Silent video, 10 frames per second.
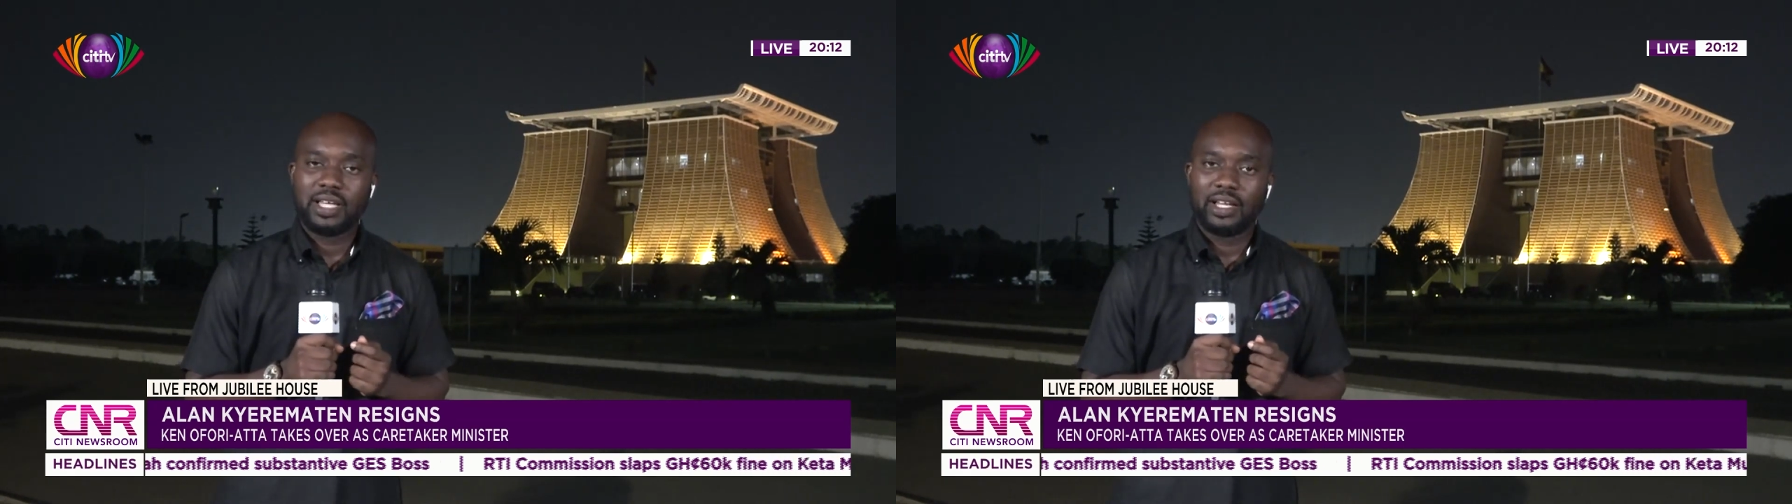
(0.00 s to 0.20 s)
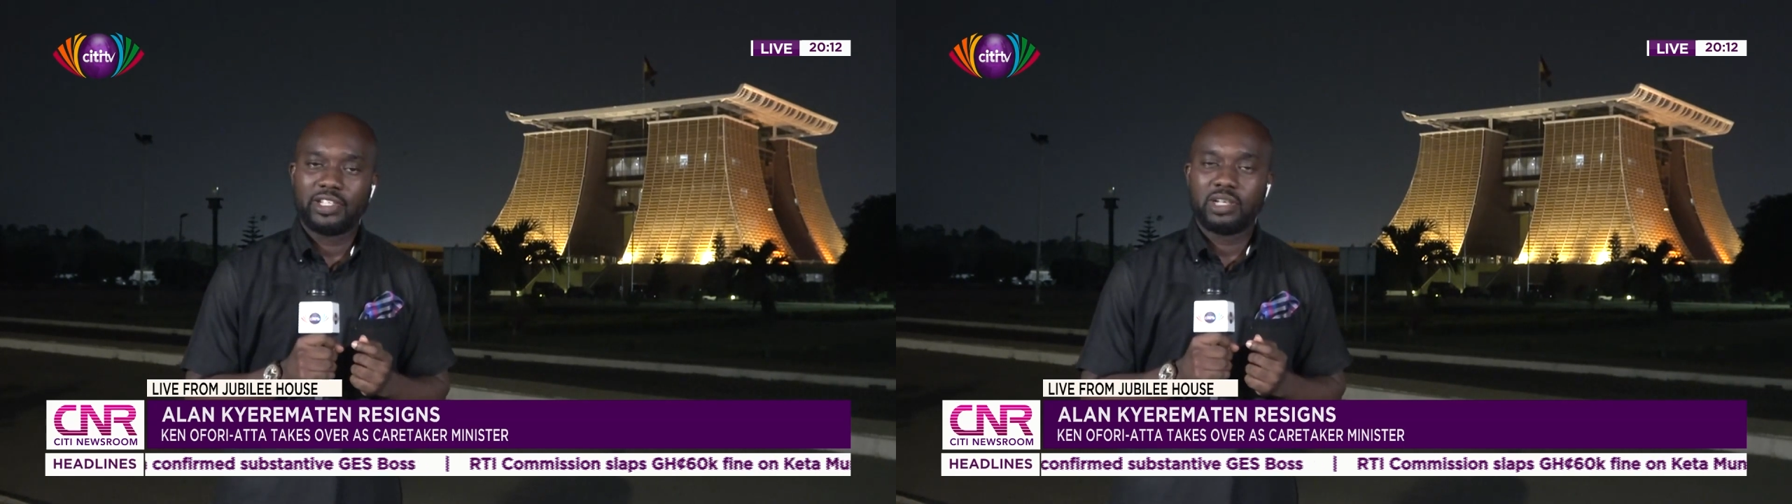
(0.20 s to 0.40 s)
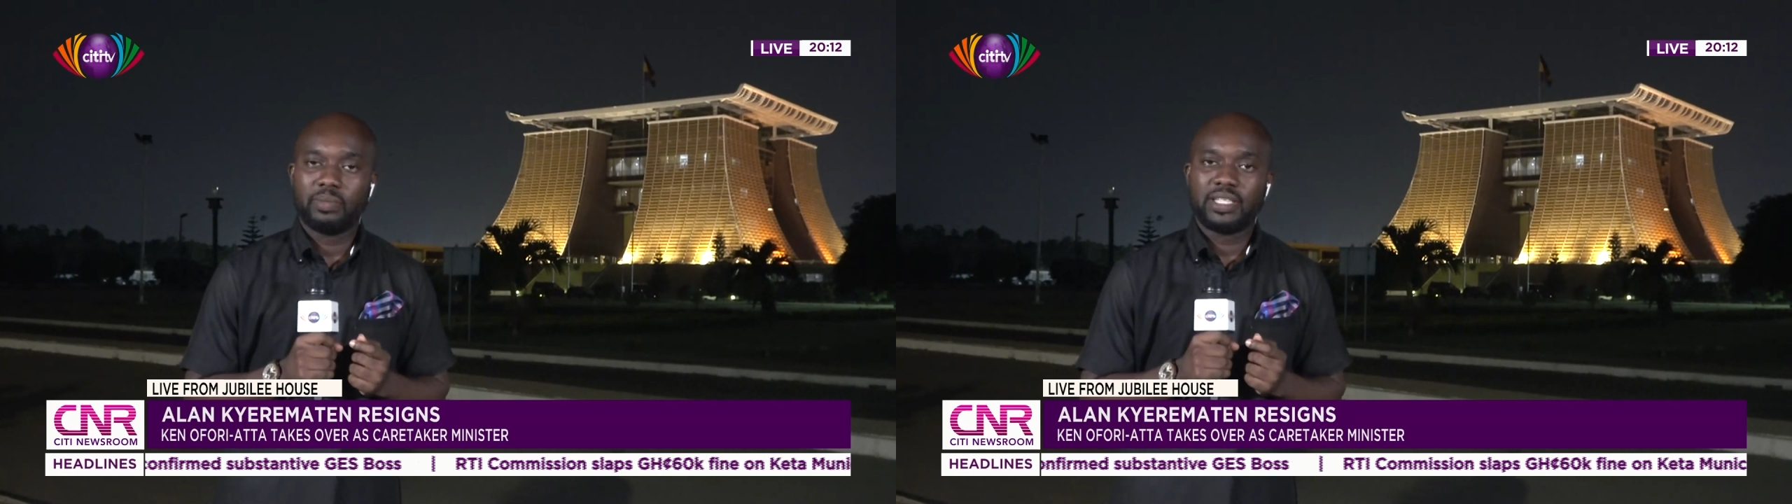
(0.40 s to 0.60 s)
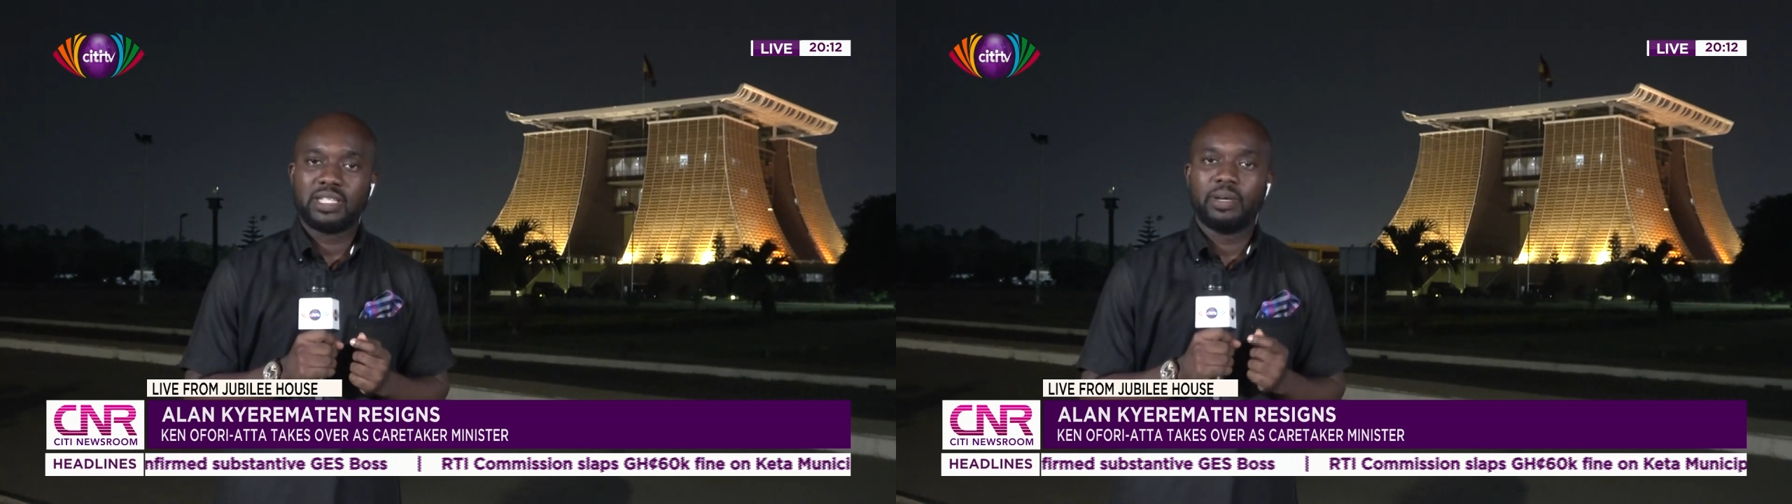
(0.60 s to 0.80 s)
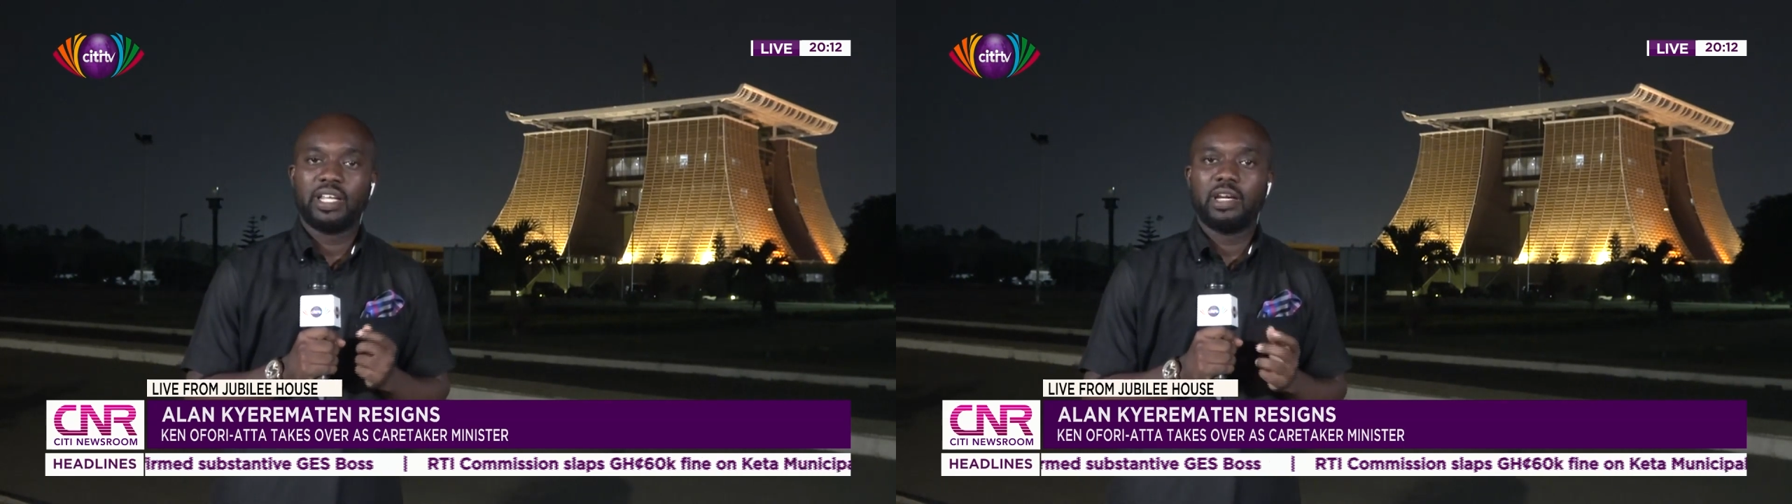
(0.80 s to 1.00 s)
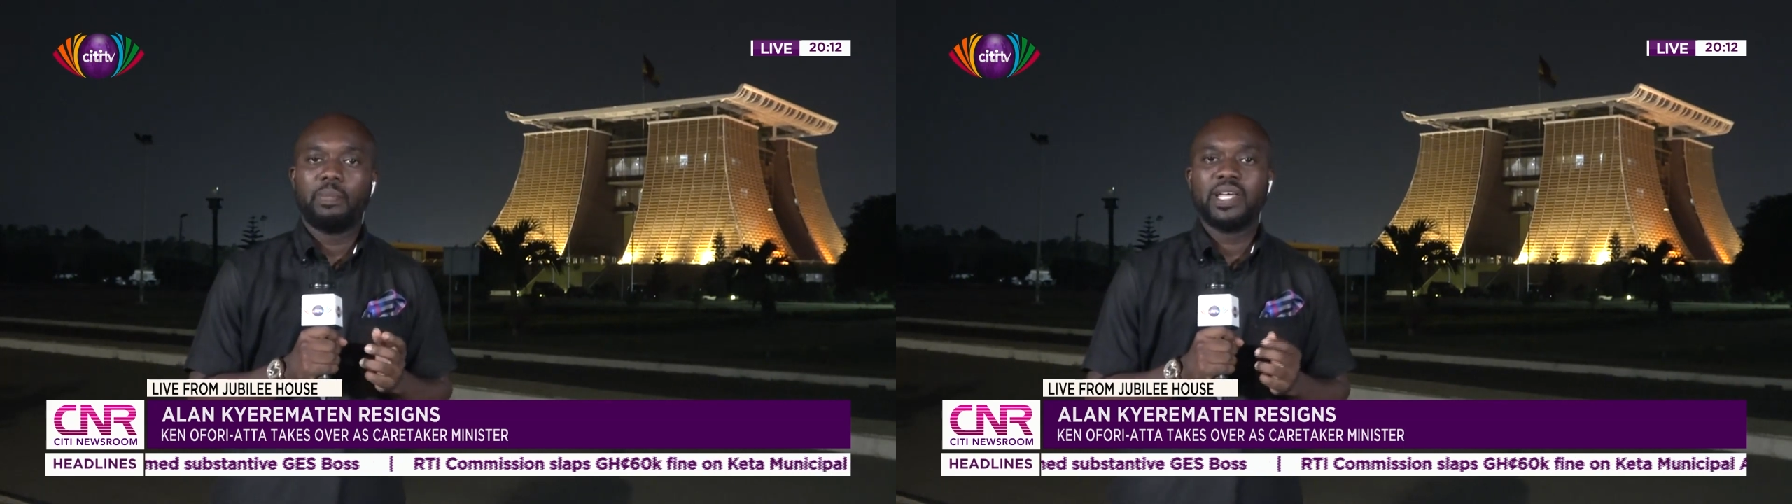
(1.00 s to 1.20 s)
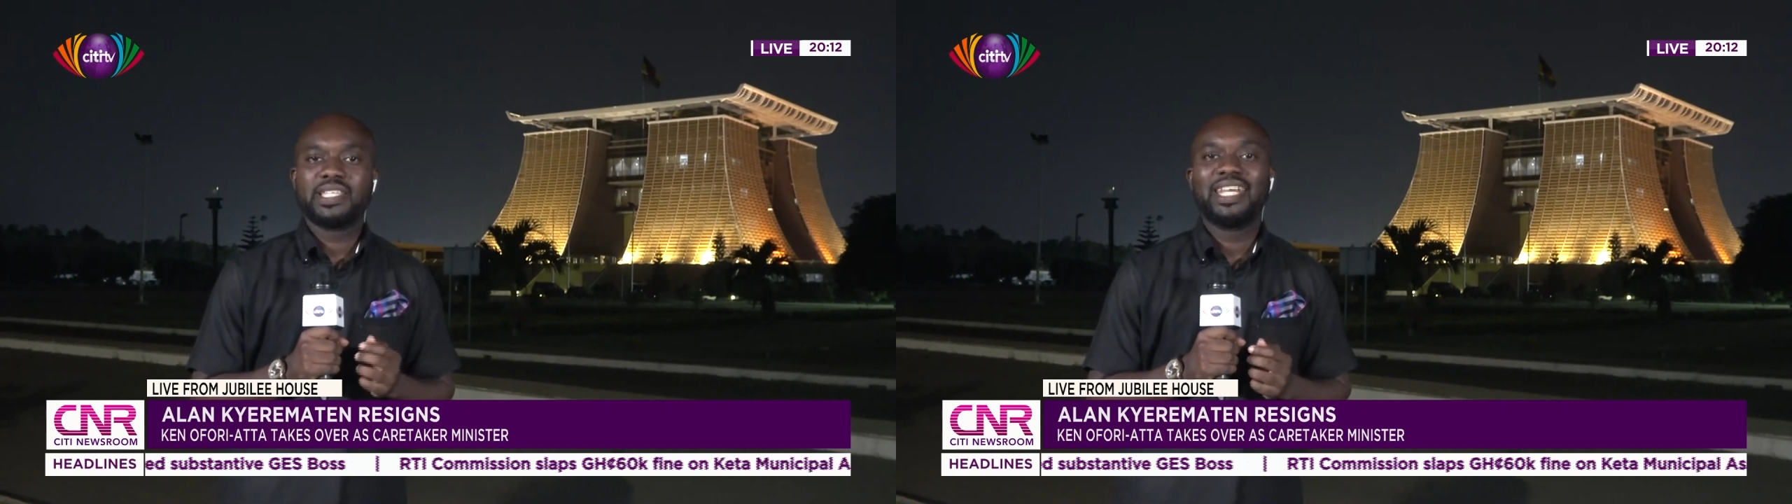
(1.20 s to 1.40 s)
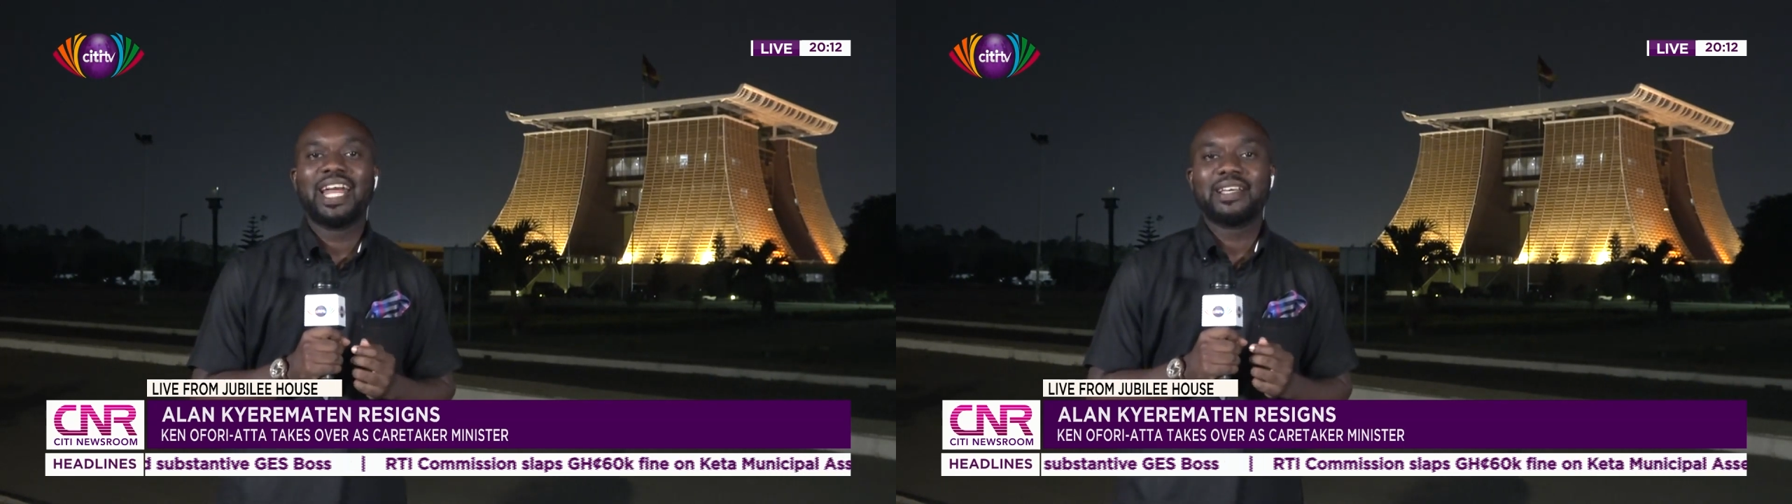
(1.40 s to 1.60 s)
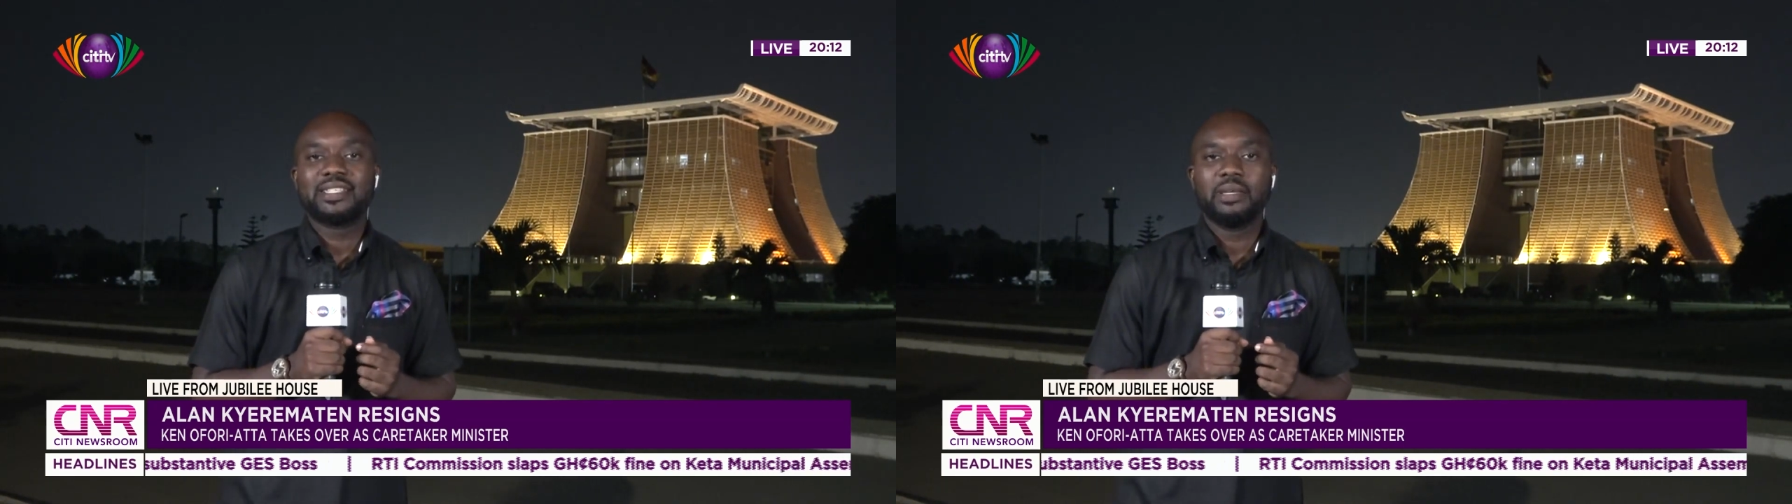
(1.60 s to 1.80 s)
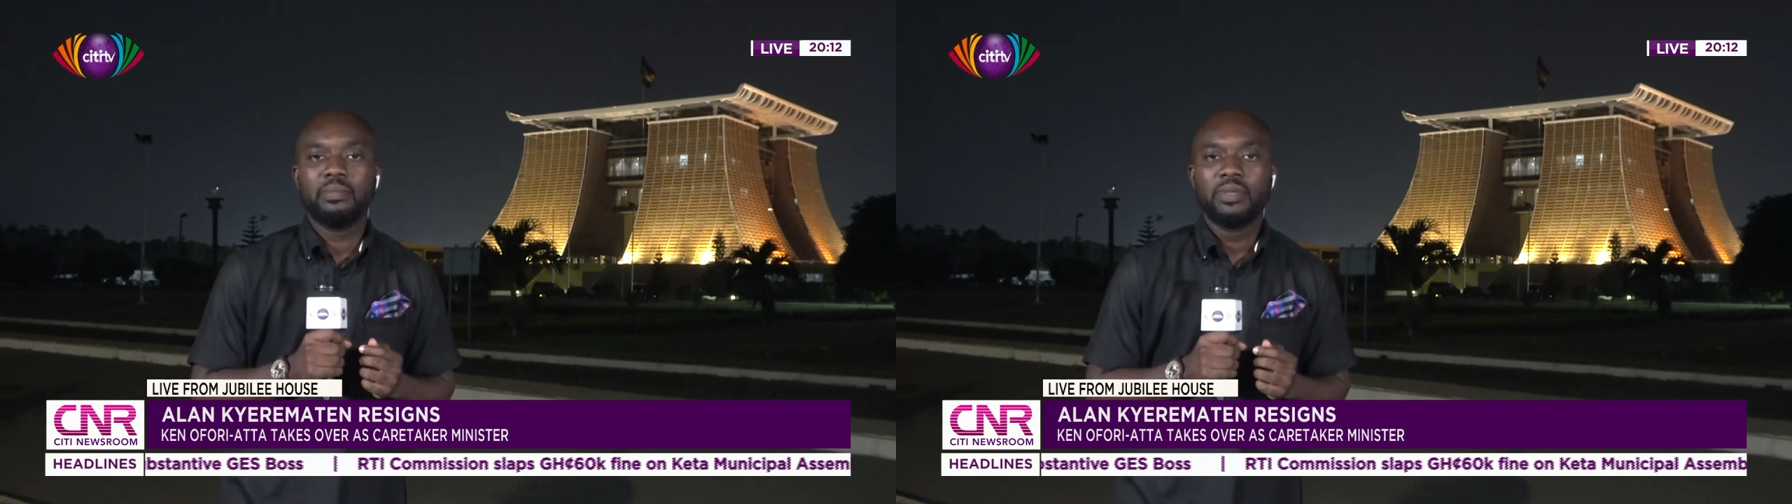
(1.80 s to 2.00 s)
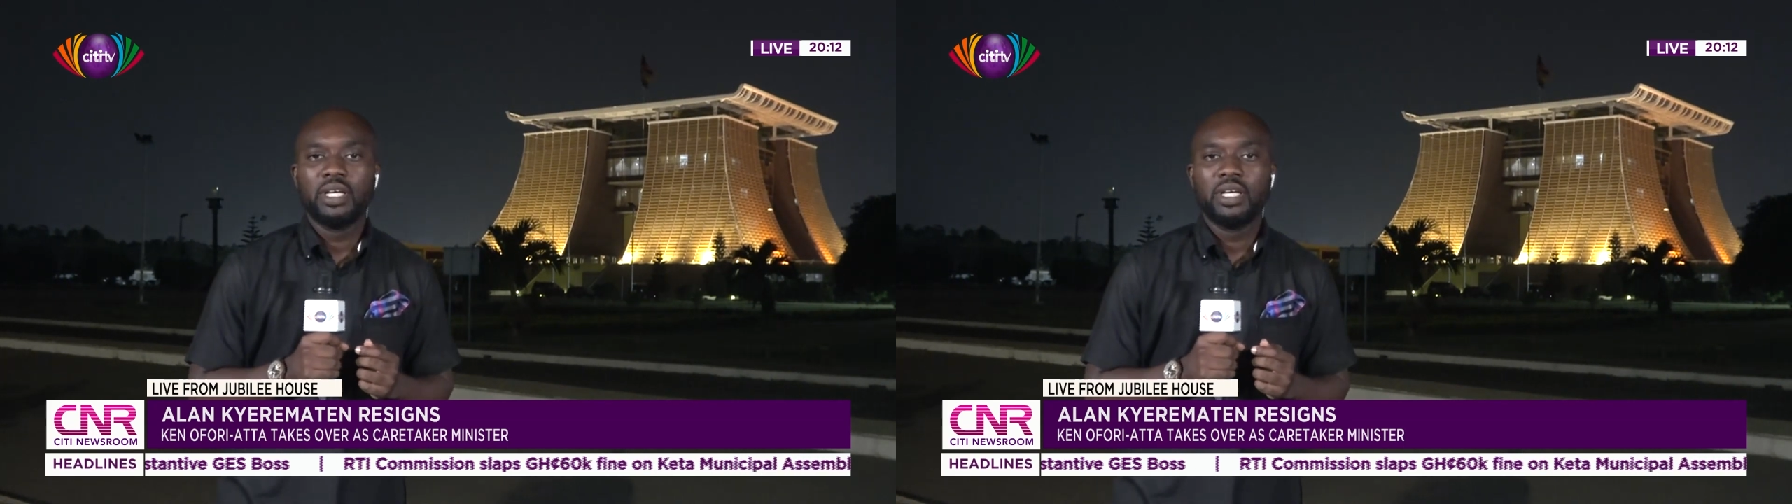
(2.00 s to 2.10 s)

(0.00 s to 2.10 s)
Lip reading: Alan Kyerematen, but the president asked him